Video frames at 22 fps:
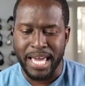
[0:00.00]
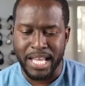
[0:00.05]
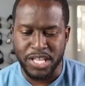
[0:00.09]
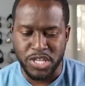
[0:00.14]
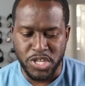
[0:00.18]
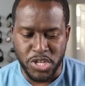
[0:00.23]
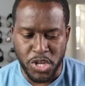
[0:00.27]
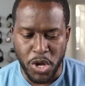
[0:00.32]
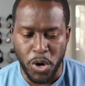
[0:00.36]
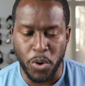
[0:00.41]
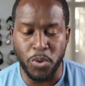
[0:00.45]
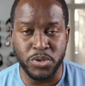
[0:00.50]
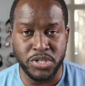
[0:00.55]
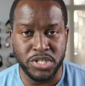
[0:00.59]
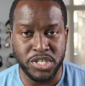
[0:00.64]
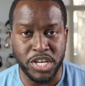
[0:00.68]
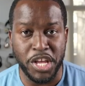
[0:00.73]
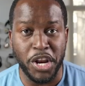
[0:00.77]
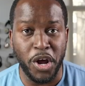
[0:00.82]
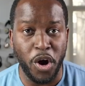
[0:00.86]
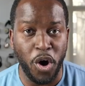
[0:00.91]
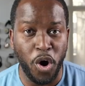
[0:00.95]
it knows
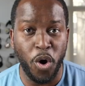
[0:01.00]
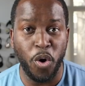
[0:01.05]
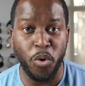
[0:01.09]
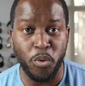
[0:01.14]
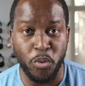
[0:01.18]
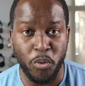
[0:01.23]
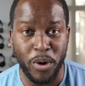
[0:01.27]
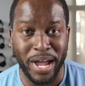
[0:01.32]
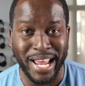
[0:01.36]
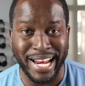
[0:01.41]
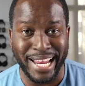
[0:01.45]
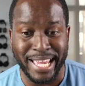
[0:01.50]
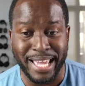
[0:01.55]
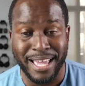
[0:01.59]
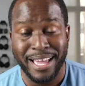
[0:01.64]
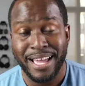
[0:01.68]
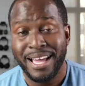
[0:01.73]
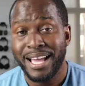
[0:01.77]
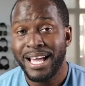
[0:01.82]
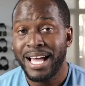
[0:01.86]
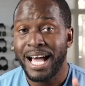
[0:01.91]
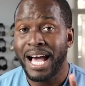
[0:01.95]
it already.
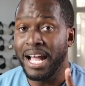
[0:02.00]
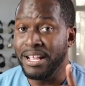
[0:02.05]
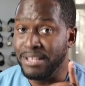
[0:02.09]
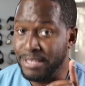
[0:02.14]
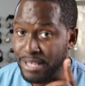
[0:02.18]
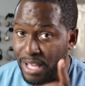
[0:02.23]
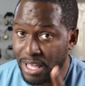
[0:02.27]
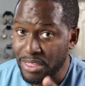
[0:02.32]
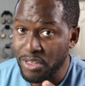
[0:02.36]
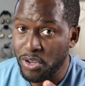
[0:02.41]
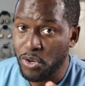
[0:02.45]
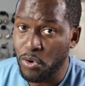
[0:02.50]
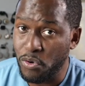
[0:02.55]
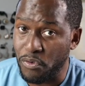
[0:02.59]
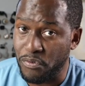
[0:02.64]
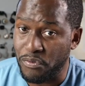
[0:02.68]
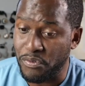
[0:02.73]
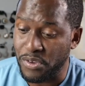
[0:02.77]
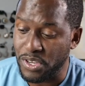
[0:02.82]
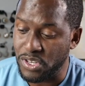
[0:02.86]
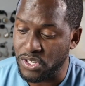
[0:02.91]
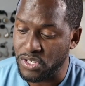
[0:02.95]
Another cool
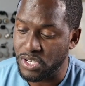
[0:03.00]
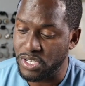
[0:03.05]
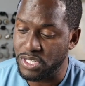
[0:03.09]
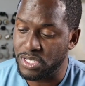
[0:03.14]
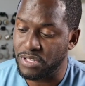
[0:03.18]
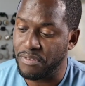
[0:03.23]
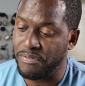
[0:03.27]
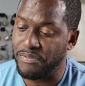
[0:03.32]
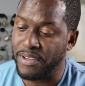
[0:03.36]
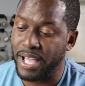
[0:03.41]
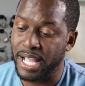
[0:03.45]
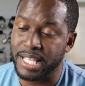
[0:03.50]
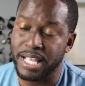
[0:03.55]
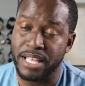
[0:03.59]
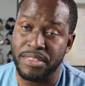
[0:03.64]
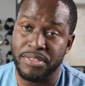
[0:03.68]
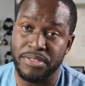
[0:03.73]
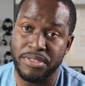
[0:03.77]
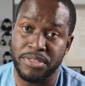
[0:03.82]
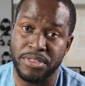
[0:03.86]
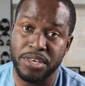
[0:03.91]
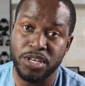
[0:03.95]
feature is the fact that
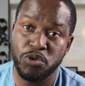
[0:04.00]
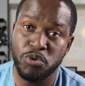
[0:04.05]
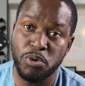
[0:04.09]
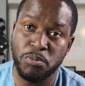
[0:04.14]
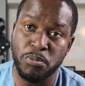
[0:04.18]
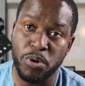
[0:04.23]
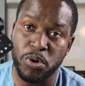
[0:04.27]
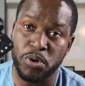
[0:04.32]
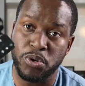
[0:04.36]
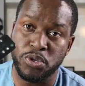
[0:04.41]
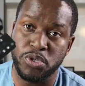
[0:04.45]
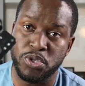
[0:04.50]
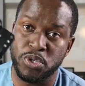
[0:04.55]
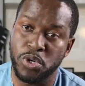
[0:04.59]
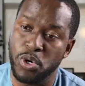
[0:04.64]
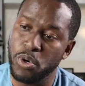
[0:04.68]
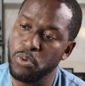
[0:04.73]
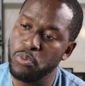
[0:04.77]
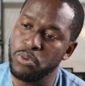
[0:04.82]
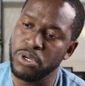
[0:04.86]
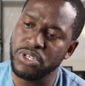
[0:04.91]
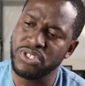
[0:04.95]
this remote
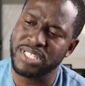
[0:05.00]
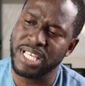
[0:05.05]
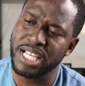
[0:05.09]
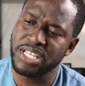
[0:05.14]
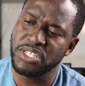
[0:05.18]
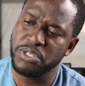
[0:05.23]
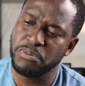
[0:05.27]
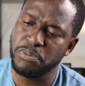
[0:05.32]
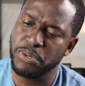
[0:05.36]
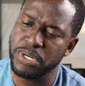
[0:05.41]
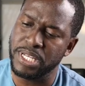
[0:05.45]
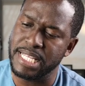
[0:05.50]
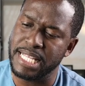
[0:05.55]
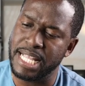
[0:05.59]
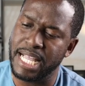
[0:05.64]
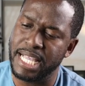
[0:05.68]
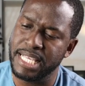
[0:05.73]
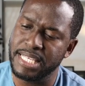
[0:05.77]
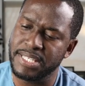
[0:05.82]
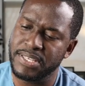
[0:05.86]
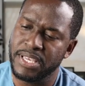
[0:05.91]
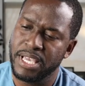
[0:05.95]
control, which is actually pretty
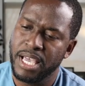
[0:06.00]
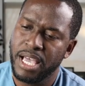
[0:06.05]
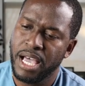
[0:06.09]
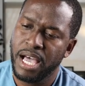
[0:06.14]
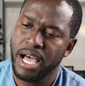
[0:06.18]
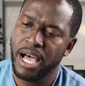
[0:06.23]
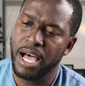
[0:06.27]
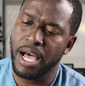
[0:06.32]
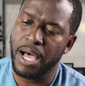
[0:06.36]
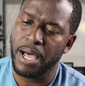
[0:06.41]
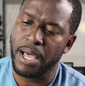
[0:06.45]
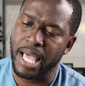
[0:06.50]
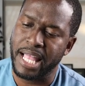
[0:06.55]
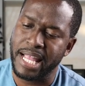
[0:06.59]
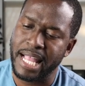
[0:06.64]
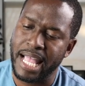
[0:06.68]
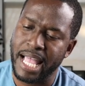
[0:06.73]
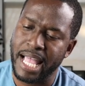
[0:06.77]
nice, and